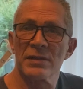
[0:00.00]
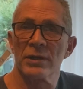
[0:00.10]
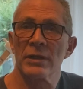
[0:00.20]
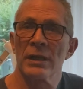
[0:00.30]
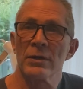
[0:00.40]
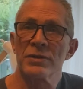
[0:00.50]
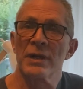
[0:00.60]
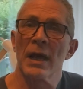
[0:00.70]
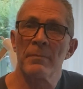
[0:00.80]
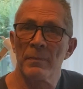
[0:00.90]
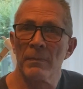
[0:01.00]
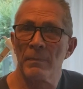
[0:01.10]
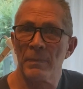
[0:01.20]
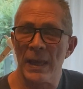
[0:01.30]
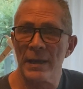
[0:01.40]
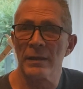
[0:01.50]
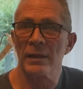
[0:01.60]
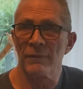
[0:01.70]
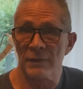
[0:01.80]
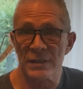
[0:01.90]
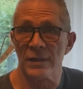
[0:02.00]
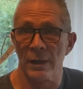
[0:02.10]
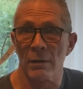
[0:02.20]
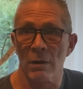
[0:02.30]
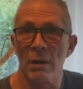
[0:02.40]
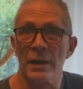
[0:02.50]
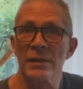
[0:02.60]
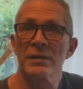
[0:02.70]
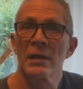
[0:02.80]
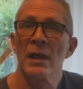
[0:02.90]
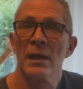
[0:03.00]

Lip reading: their gear's not been, if it's their harness,